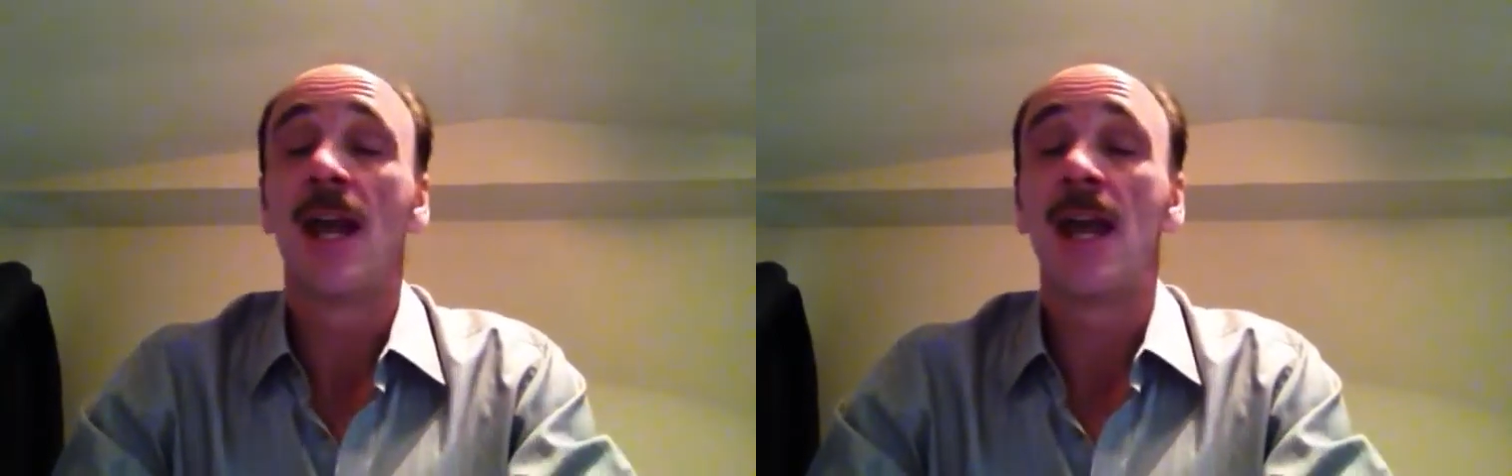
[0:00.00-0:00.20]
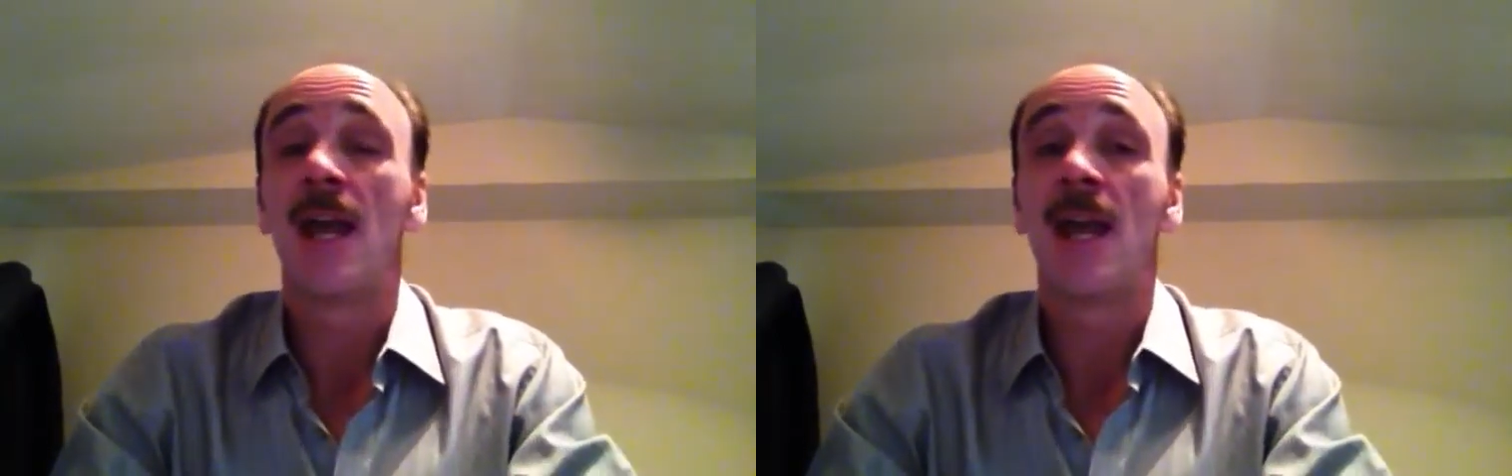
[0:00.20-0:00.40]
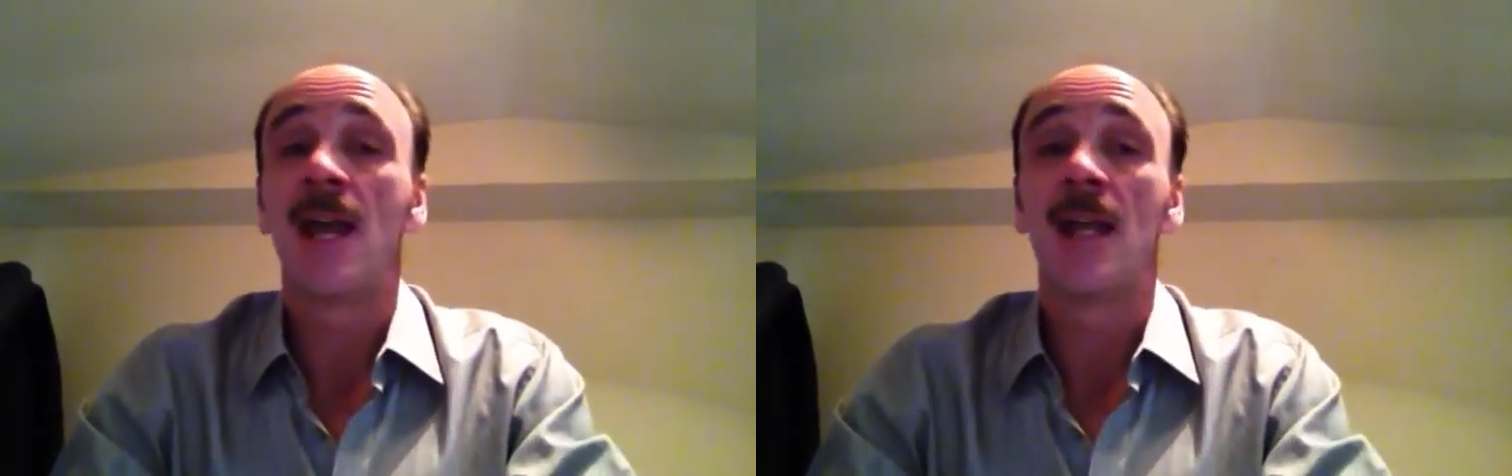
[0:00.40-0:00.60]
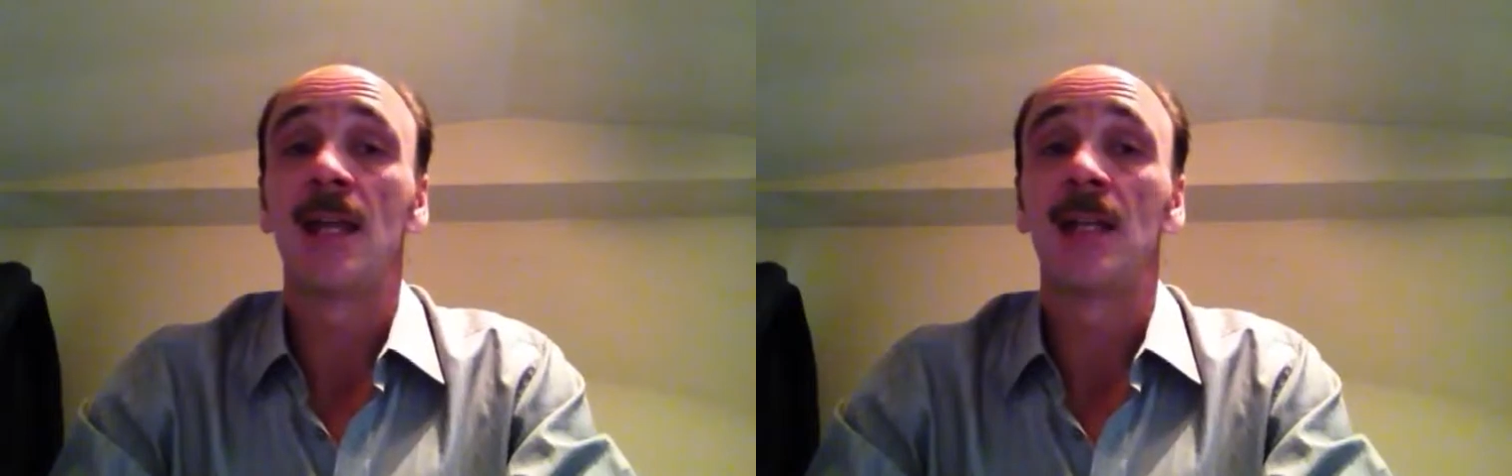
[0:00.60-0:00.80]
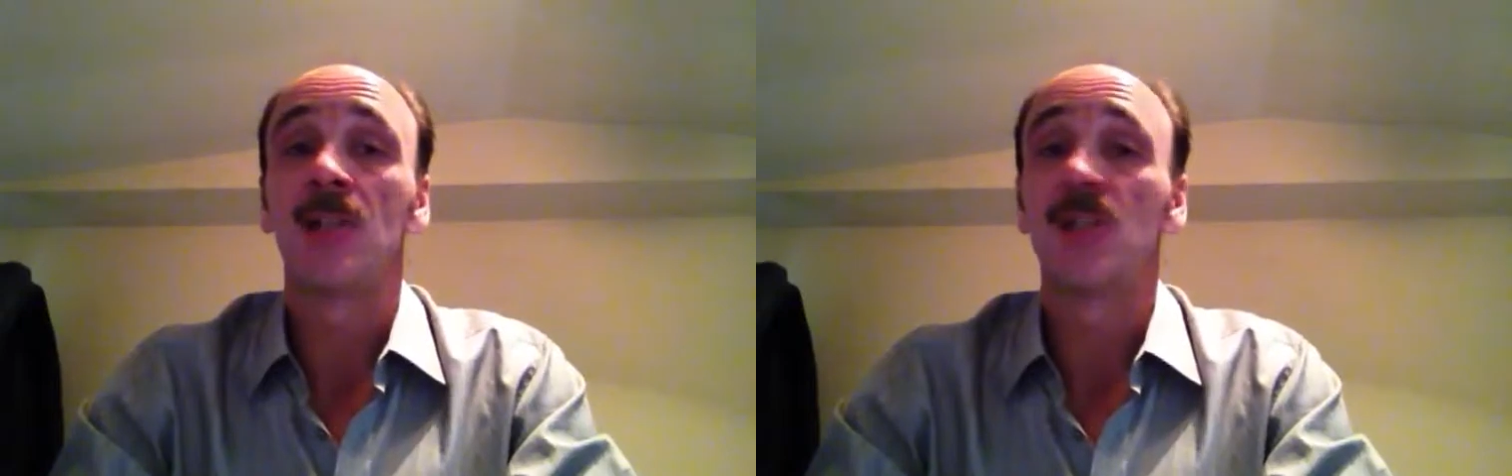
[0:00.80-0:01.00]

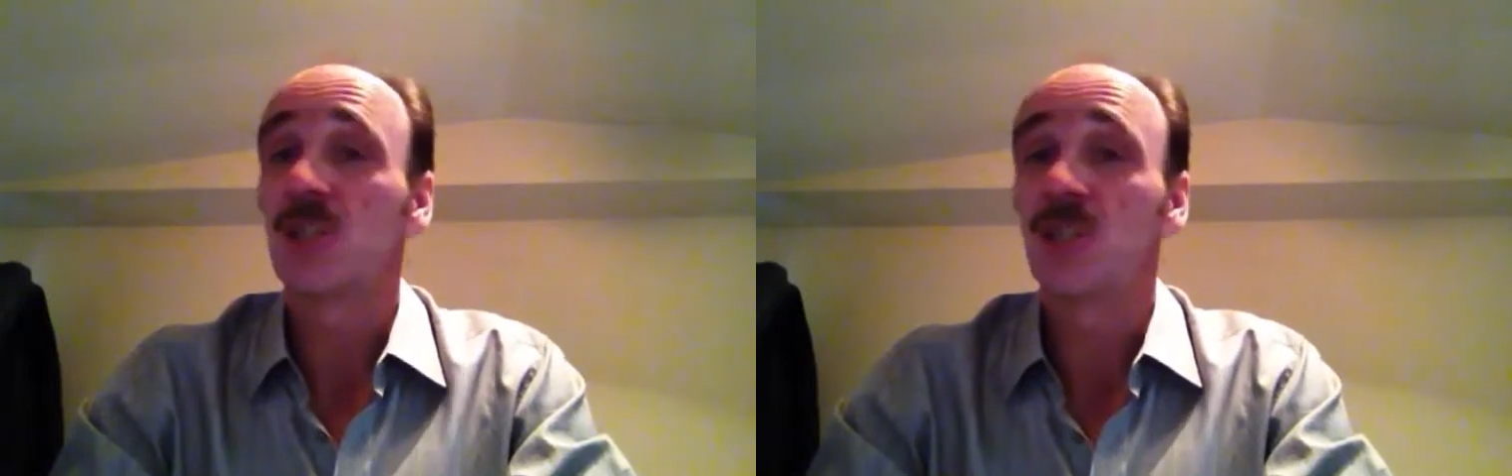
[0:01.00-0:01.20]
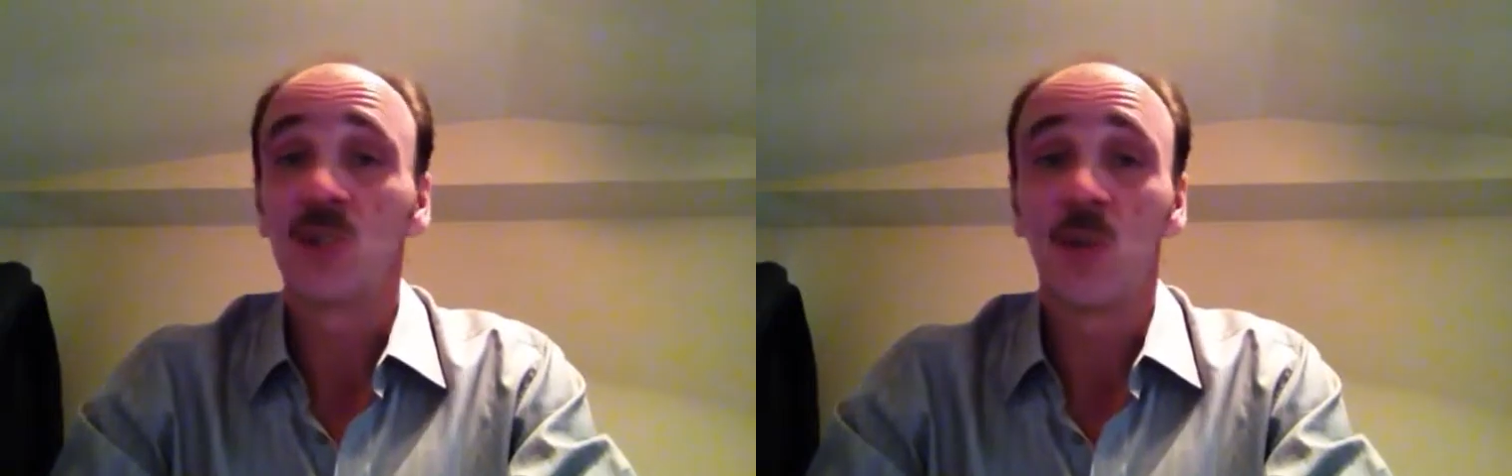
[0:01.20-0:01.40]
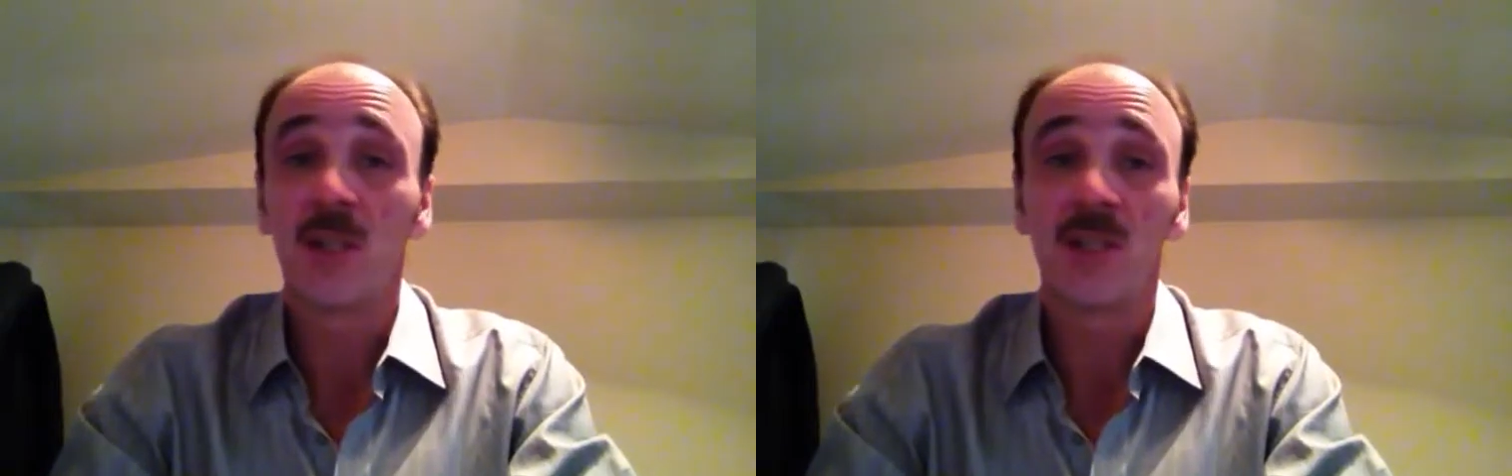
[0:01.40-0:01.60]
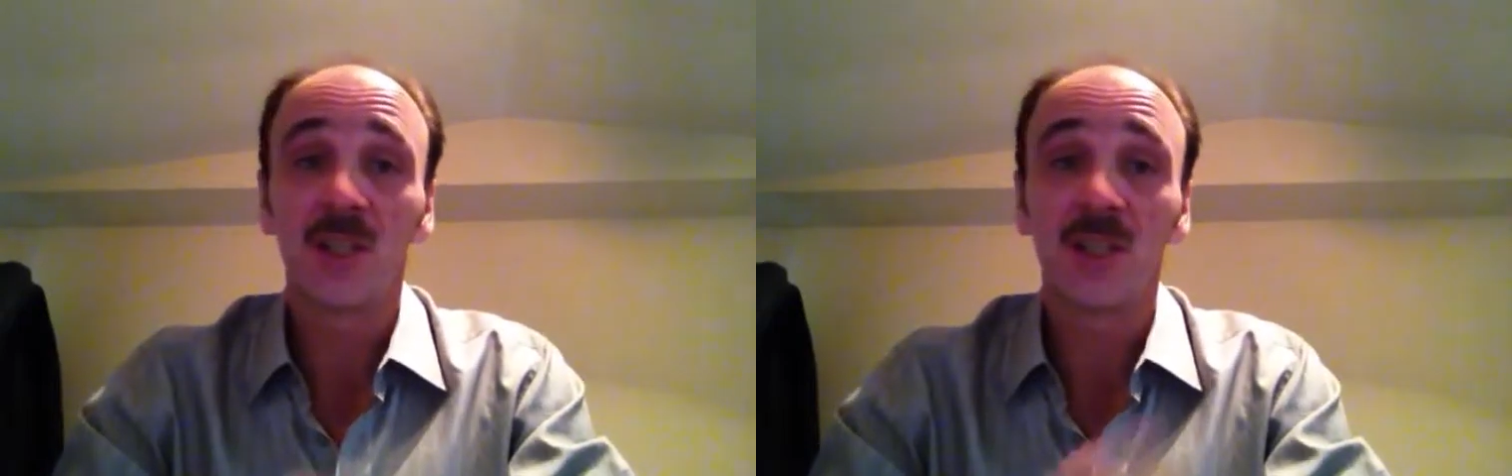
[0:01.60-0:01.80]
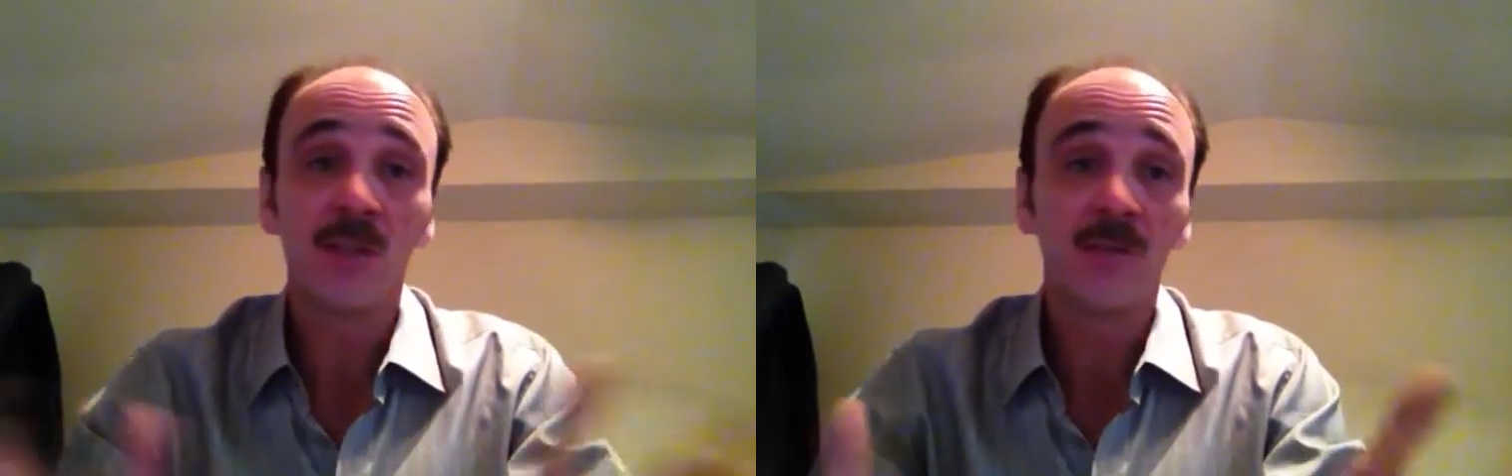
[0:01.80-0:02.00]
and just enjoy
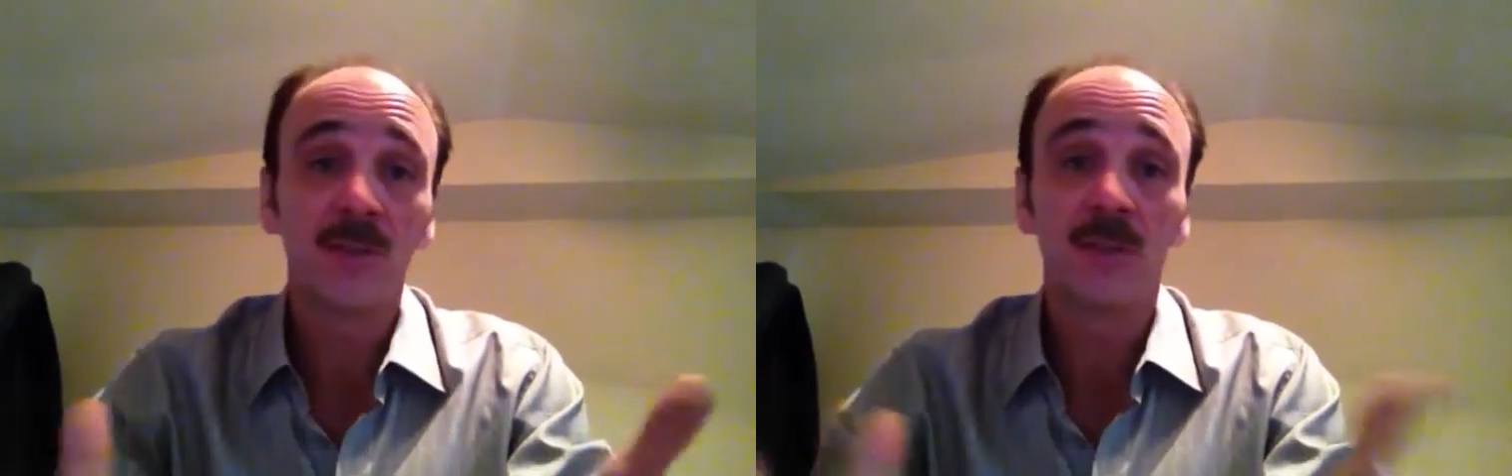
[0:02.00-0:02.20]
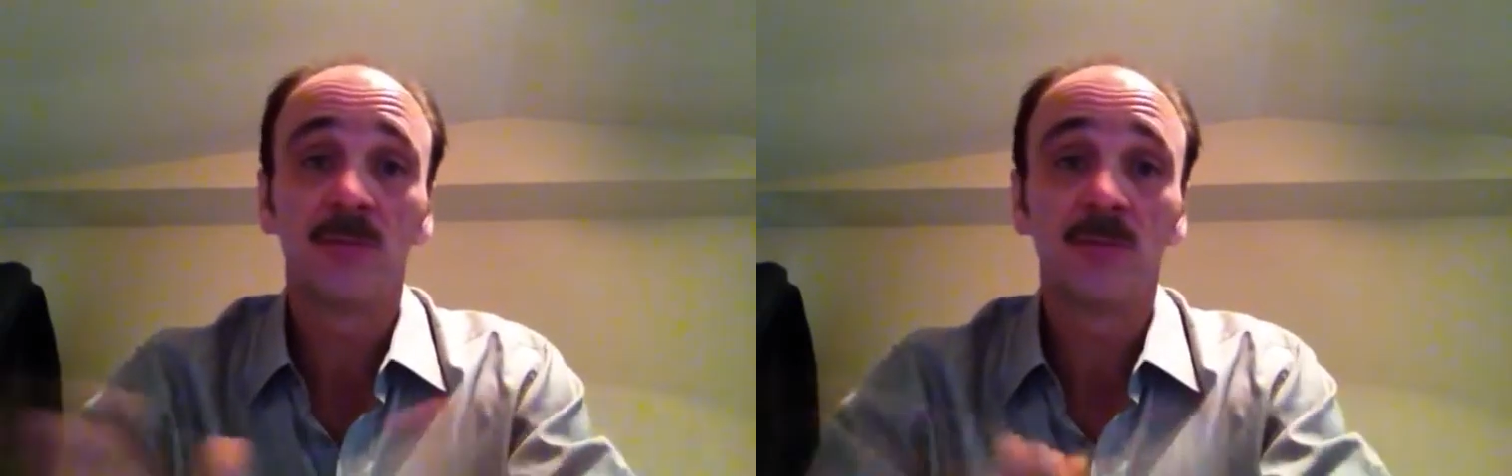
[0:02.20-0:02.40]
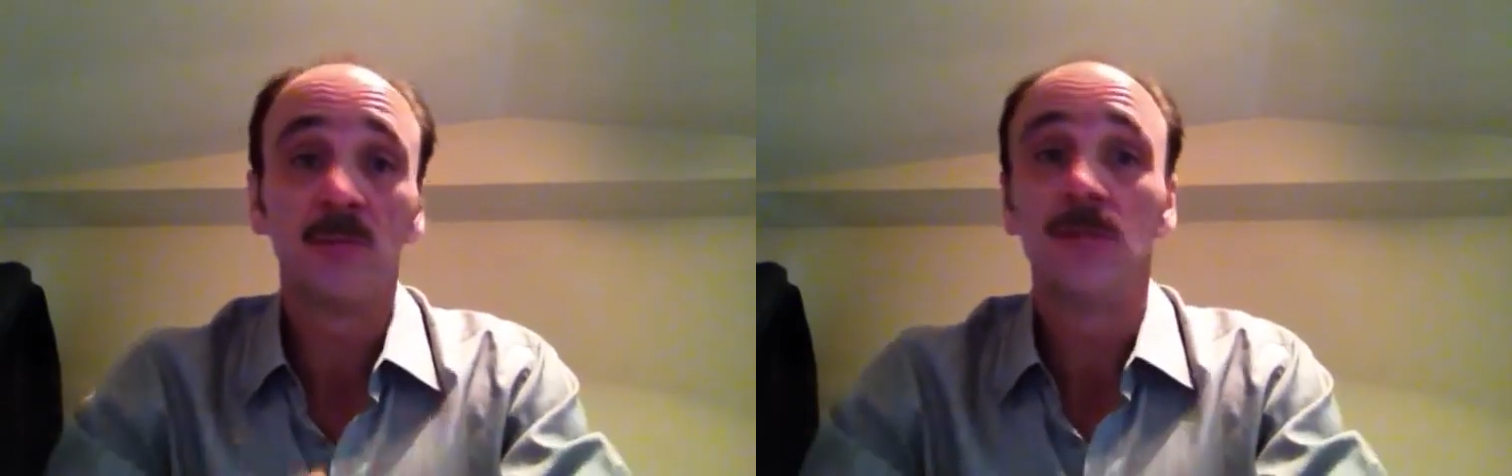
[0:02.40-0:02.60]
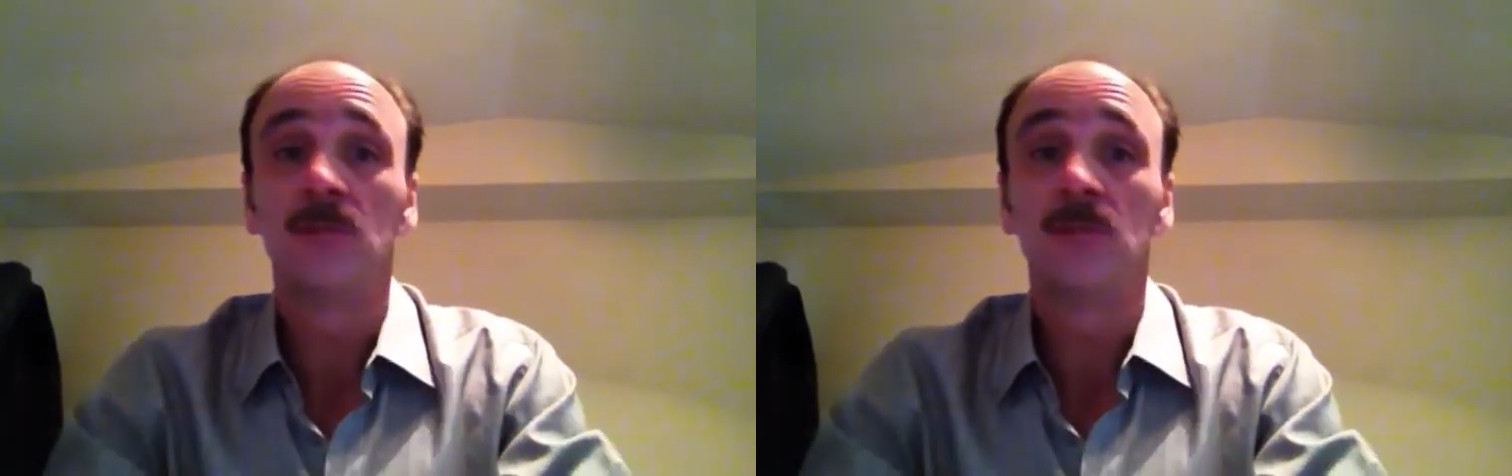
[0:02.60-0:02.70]
yourself and